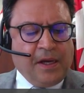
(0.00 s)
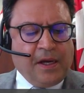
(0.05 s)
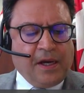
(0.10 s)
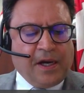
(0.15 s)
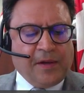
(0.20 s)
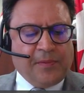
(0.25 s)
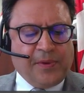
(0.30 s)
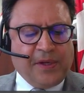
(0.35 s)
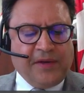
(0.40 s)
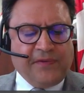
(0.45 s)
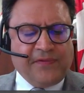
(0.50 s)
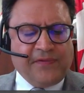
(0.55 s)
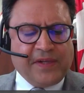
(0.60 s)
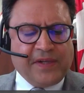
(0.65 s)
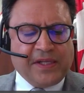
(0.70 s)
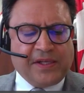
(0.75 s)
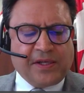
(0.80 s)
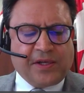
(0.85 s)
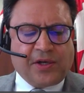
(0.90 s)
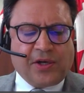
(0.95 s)
I believe
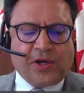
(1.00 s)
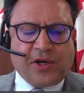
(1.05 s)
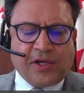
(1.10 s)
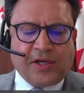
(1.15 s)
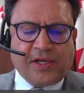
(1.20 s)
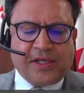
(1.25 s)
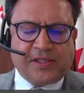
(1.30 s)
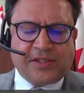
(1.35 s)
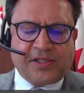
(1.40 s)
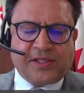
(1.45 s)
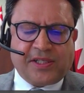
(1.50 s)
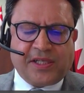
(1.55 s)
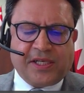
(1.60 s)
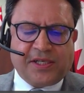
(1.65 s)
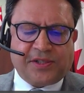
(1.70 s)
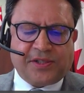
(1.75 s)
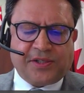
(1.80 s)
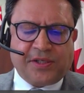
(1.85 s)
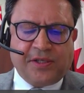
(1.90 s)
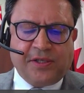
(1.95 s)
that the current
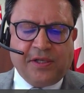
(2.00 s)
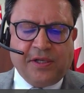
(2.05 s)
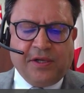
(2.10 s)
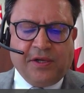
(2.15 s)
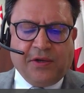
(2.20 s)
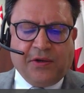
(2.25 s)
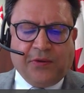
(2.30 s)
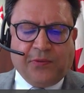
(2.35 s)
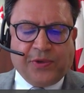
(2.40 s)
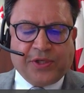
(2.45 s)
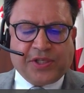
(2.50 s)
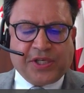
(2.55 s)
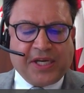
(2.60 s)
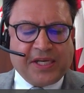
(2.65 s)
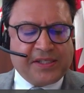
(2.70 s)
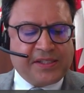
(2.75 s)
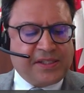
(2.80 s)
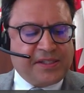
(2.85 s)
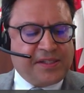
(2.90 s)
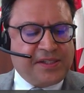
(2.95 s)
legislation, which
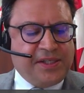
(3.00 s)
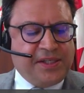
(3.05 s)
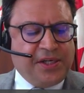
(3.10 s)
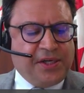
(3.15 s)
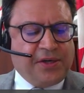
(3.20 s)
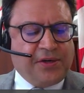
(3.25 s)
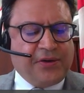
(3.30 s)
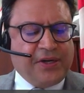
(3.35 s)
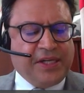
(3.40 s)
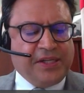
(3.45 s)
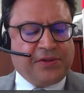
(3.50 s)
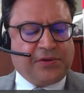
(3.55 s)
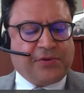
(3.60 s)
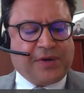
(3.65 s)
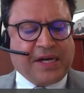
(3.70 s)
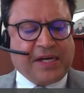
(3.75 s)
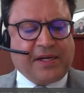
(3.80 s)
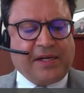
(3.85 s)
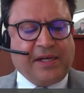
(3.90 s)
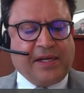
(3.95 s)
has the CRA
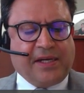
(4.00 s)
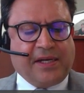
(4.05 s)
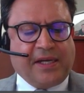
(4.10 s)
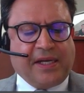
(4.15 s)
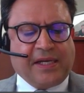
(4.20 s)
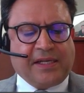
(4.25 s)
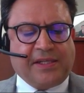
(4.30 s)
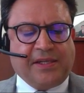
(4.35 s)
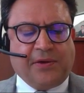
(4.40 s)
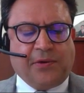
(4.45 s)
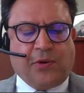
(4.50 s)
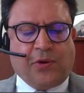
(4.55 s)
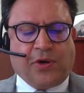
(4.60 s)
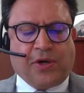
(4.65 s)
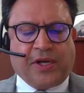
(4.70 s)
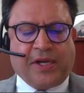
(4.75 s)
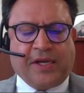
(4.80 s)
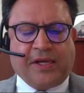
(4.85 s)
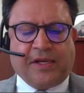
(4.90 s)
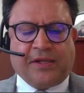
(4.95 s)
directly collecting
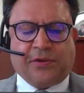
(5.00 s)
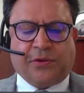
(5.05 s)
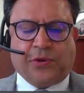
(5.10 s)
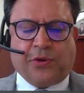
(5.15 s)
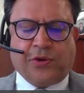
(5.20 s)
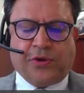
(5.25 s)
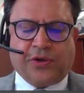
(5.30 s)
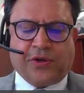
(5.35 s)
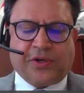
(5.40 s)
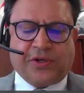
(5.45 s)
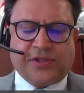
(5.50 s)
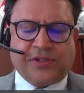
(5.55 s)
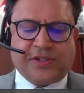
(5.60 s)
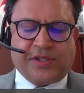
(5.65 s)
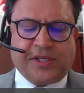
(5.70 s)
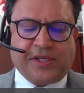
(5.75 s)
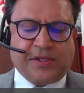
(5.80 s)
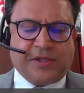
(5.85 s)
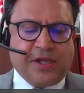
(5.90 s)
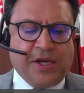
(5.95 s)
organ and donor
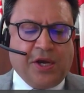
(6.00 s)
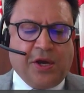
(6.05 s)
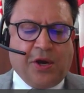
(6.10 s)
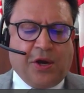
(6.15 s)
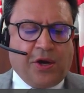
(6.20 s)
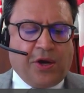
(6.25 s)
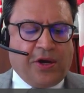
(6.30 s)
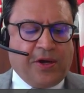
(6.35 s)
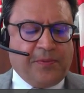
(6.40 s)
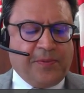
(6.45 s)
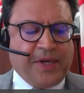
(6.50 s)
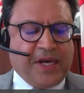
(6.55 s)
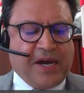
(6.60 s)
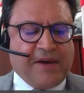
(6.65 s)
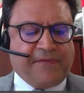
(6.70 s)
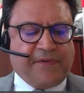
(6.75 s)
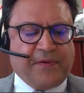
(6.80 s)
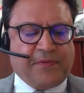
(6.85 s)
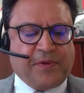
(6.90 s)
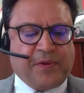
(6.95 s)
consent on
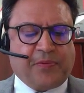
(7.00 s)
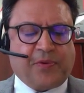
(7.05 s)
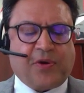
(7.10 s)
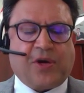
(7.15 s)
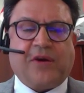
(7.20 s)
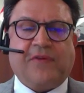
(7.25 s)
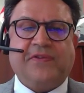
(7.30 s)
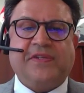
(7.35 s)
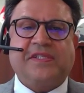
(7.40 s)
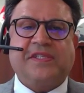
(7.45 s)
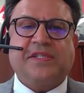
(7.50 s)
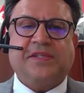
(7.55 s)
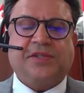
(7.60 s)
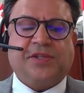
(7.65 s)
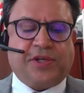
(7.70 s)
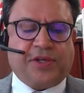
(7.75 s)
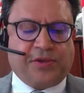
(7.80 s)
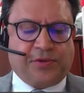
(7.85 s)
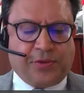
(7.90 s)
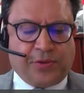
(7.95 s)
behalf of the province and
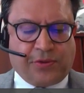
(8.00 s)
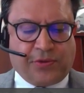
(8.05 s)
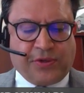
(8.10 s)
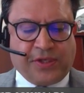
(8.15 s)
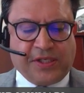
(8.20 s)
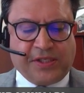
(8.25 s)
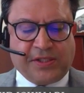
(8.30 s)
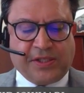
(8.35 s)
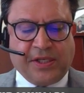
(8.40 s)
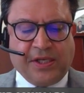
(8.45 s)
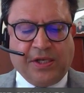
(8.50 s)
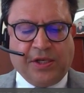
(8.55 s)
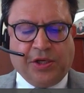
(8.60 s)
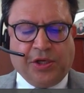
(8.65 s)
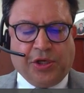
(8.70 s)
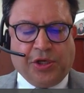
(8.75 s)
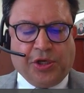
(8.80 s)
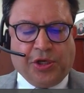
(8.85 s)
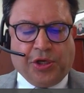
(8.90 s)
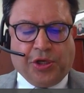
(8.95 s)
territories,
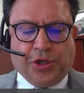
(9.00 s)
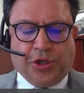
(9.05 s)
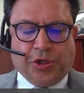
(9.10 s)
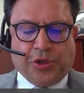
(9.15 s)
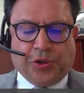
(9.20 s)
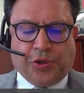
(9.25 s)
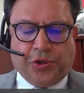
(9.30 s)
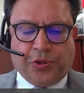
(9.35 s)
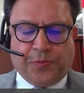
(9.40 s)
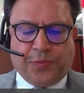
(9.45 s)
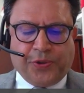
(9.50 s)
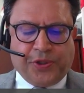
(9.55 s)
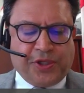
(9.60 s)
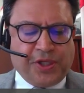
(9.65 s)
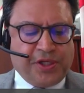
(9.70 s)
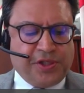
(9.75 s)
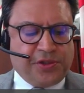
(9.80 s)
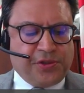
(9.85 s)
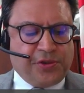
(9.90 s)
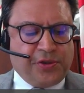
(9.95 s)
could
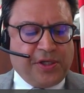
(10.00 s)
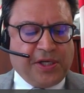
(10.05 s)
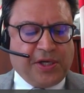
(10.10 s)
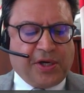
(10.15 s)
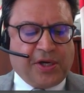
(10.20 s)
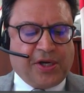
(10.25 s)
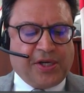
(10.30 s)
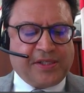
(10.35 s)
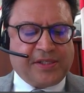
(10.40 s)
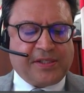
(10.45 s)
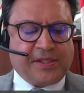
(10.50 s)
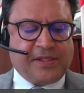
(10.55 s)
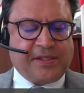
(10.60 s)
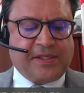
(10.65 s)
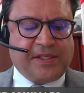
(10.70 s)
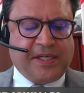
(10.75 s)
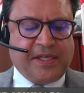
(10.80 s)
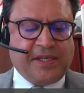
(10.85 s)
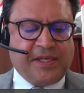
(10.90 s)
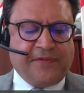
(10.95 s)
potentially cause
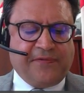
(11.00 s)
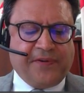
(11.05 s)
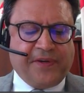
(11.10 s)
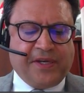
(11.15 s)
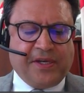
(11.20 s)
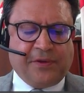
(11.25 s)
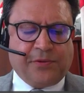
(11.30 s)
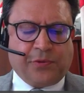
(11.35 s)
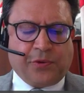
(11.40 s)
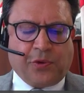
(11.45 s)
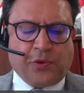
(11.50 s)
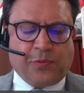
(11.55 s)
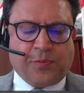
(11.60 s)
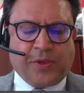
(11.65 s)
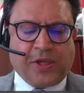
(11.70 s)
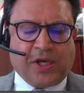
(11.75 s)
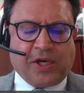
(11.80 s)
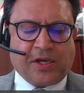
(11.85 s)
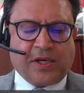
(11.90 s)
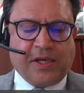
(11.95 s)
significant
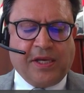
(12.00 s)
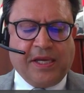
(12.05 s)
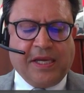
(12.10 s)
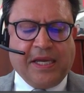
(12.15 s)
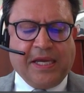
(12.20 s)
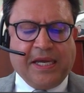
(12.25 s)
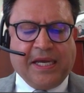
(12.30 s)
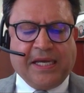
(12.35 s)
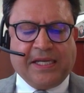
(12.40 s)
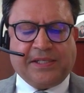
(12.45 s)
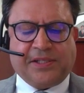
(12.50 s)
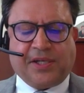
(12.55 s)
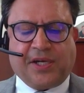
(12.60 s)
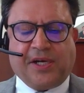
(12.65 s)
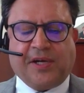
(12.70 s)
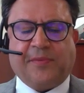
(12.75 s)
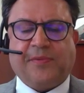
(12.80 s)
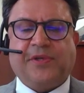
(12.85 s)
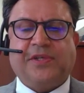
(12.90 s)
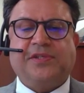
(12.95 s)
roadblock and
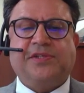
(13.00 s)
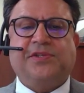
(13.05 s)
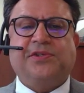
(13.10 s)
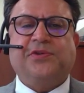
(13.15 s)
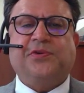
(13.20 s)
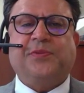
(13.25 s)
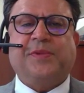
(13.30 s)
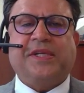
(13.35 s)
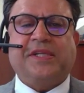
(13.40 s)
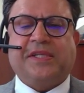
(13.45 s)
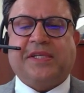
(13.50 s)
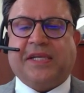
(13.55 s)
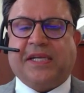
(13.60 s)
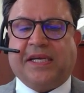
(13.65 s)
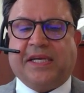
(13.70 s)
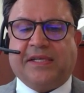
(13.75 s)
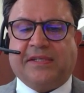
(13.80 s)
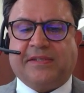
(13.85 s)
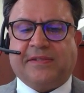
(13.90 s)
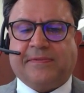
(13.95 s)
time-consuming
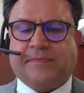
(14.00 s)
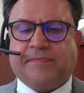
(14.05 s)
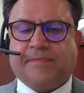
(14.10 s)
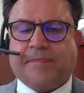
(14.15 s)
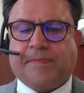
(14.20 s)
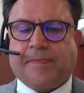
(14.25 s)
delays.